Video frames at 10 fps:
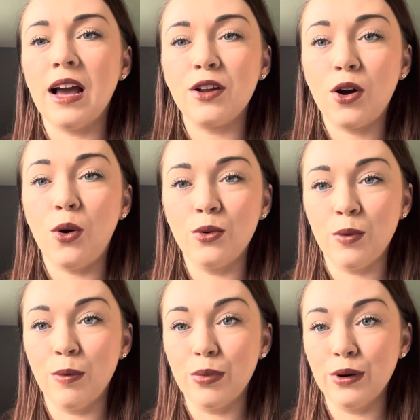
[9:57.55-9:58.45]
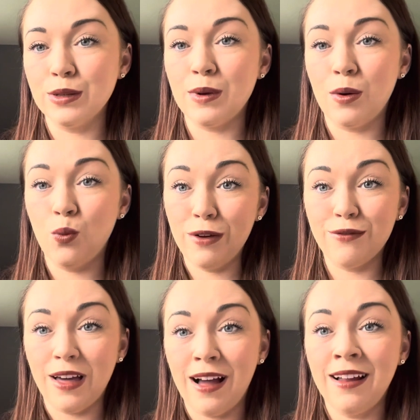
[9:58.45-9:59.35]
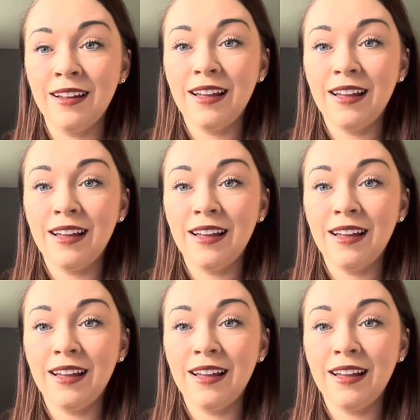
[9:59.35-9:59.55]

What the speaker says: I had a cold at one point as well with that